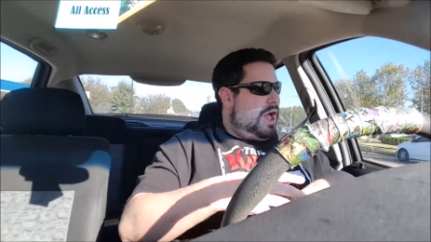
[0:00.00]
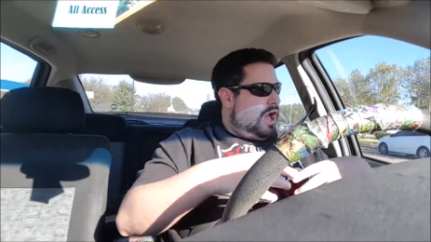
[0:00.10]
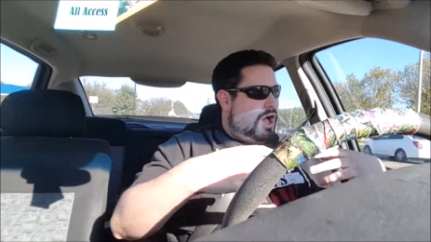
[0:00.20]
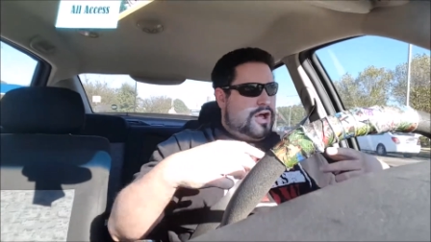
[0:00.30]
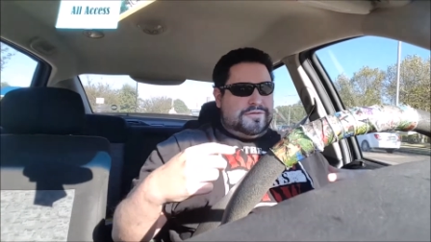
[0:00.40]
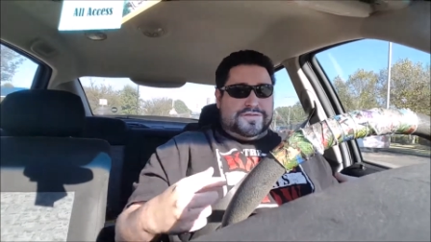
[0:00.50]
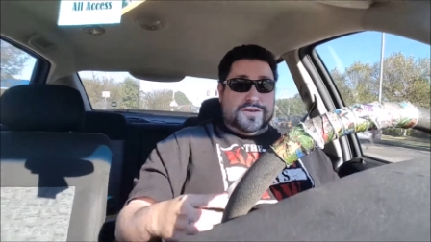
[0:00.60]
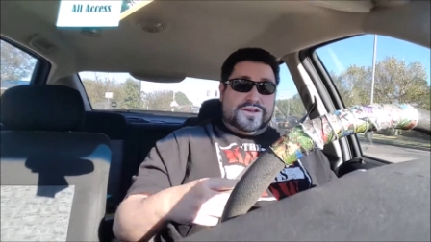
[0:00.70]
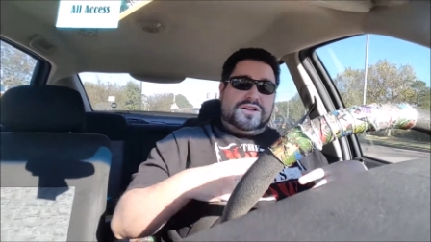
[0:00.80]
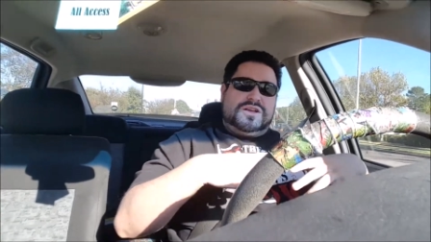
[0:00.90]
of,
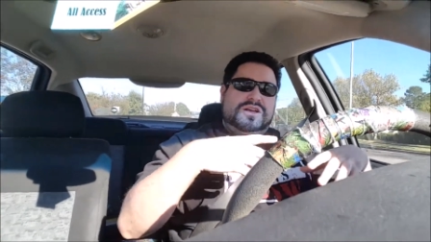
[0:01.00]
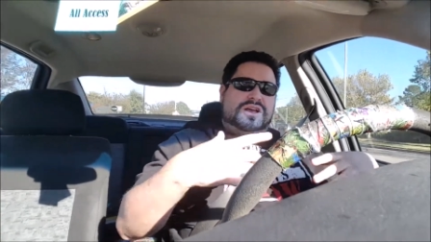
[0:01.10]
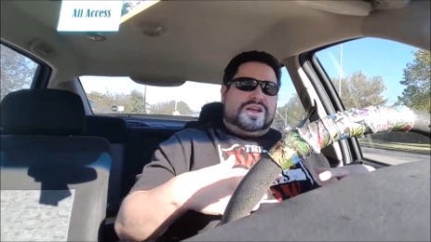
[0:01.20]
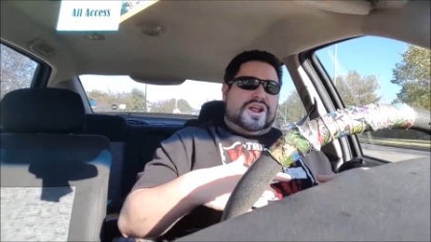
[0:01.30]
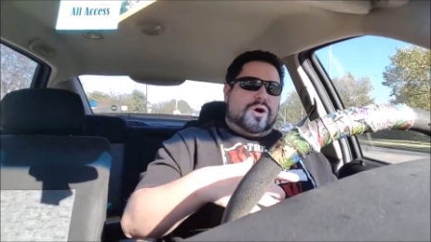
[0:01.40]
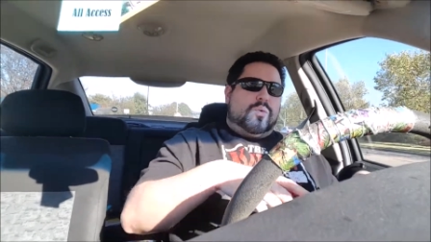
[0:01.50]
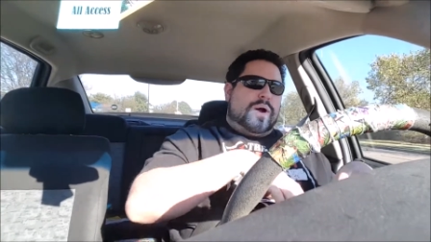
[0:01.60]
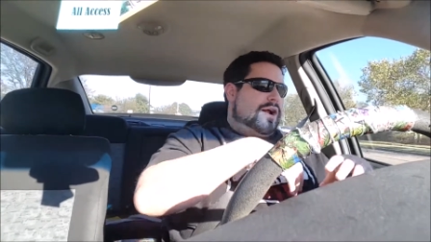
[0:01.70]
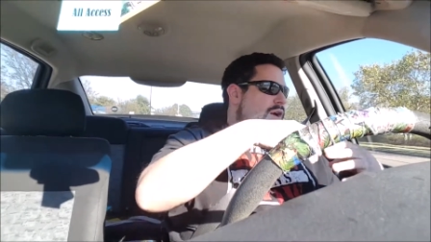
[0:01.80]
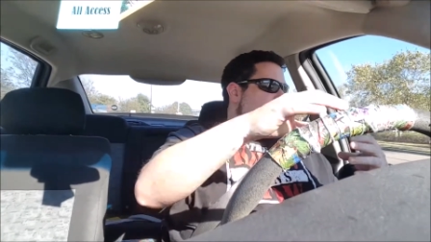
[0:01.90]
you know,
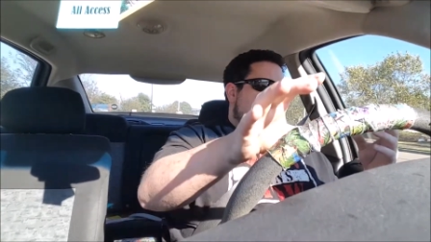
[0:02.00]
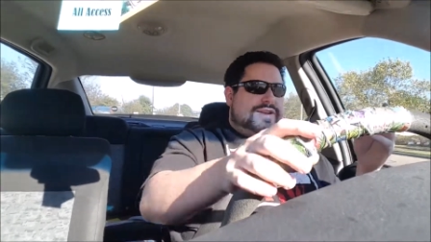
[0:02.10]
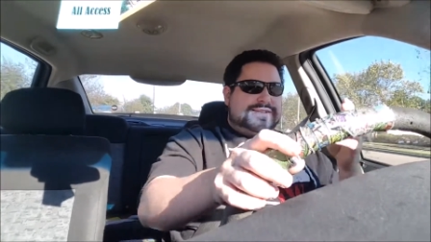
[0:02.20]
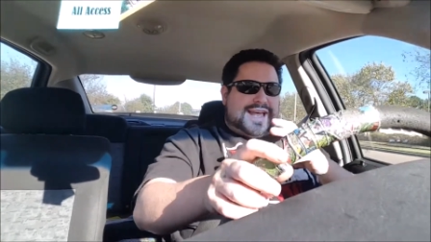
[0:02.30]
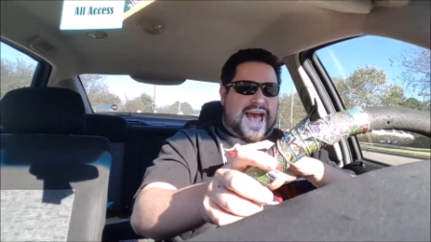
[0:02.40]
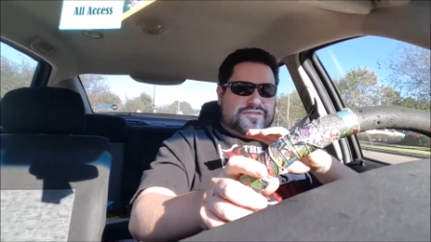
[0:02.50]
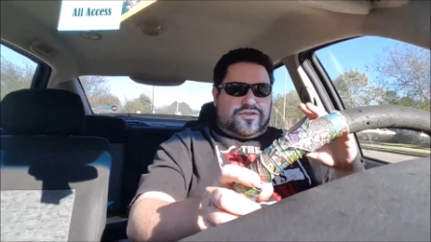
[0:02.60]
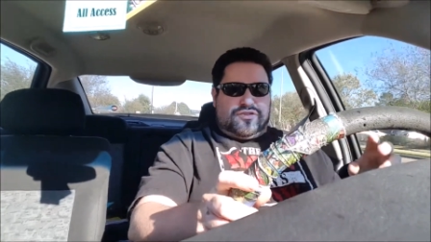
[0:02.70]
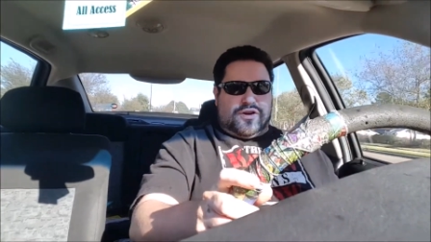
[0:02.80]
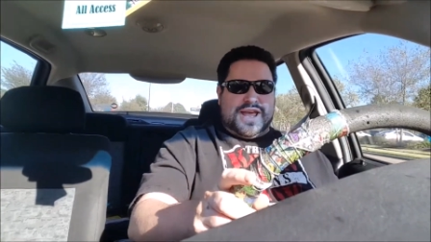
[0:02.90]
where all the
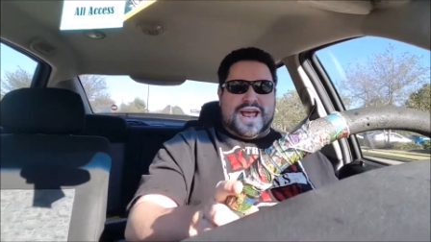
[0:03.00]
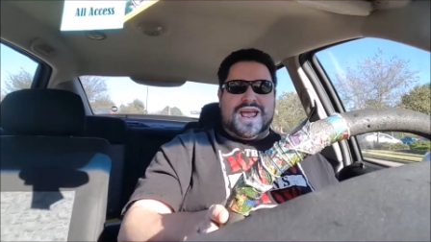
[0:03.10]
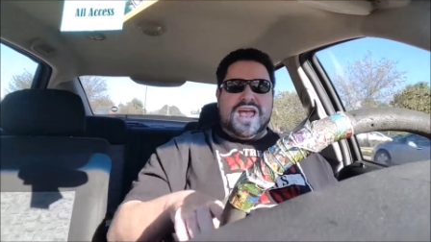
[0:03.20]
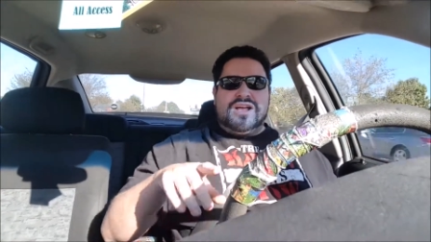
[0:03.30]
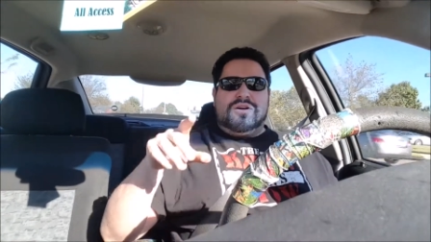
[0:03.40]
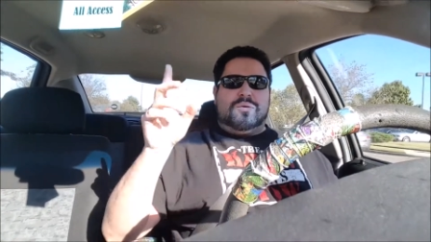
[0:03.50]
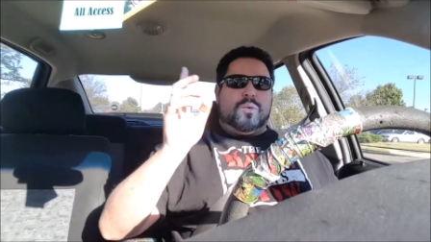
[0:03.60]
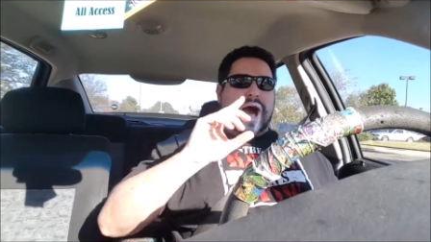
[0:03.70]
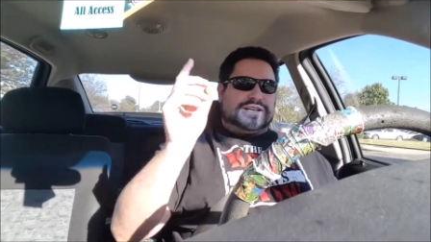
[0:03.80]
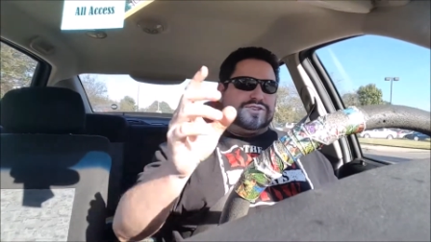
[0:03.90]
disasters are going to hit.
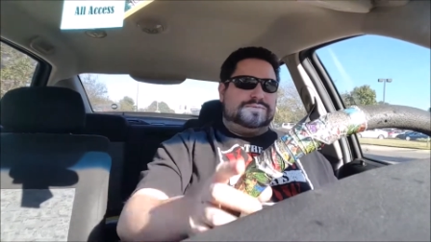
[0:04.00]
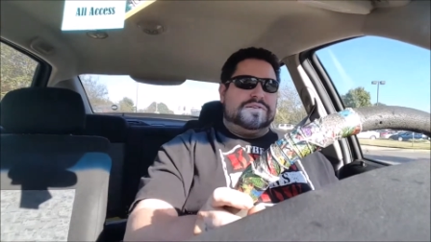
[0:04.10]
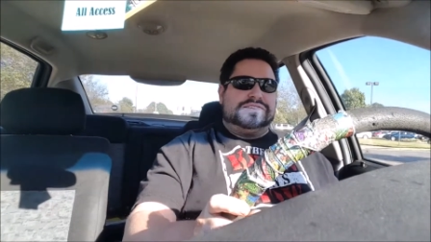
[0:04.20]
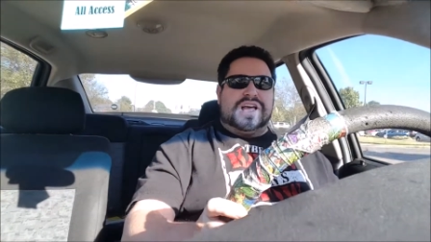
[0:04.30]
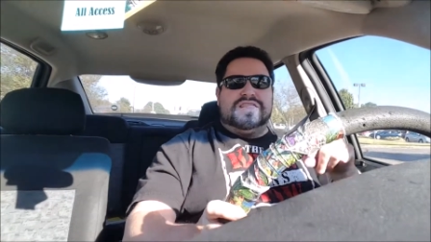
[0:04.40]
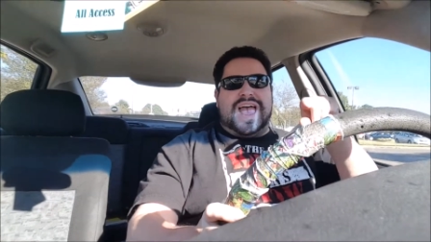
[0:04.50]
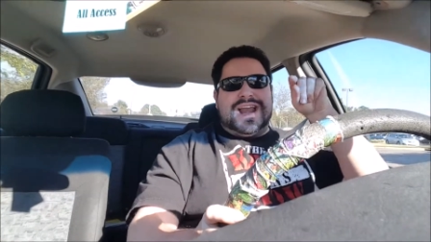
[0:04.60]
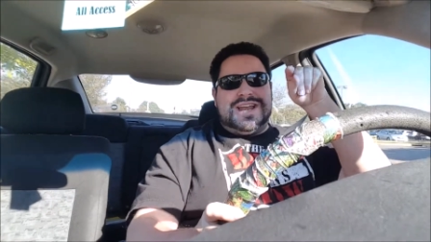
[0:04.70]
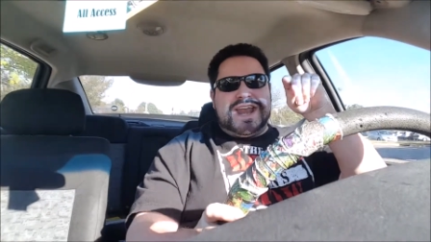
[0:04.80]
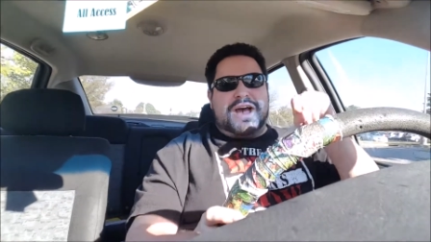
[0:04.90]
Watch those movies.
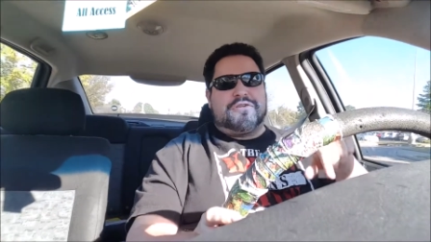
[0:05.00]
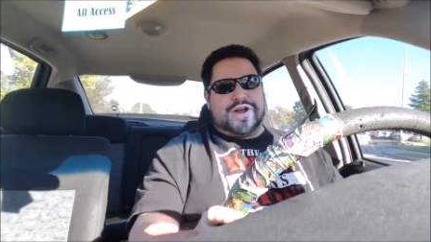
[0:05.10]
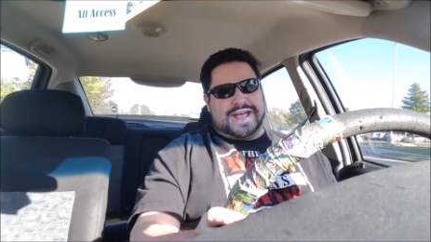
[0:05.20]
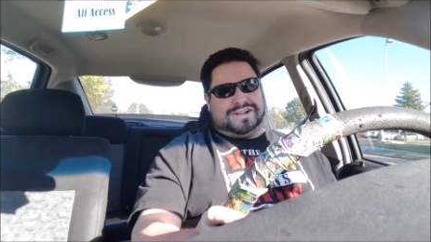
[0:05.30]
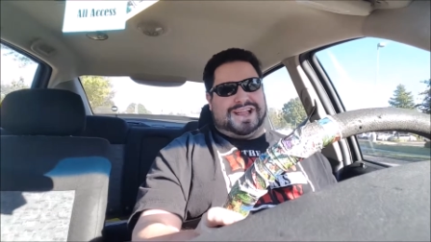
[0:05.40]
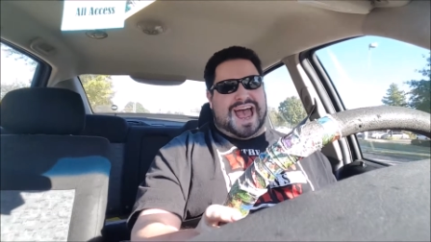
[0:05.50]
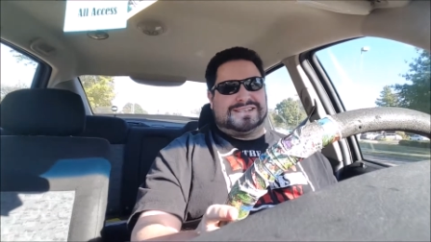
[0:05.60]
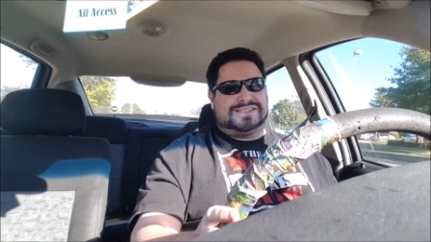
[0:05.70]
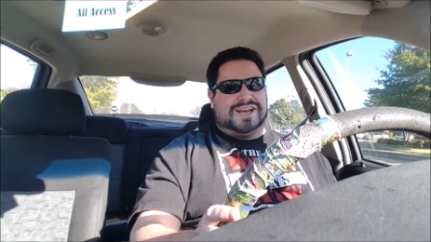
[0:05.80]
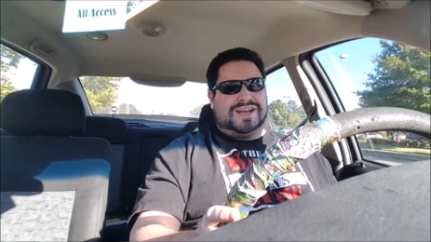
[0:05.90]
They never hit
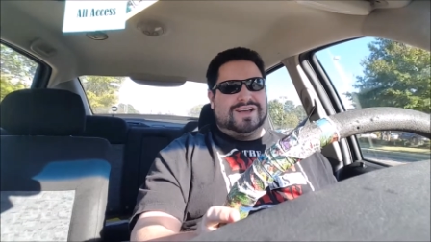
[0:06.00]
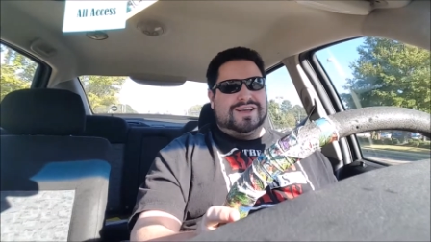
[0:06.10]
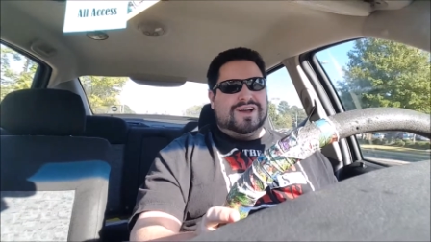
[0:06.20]
Alaska.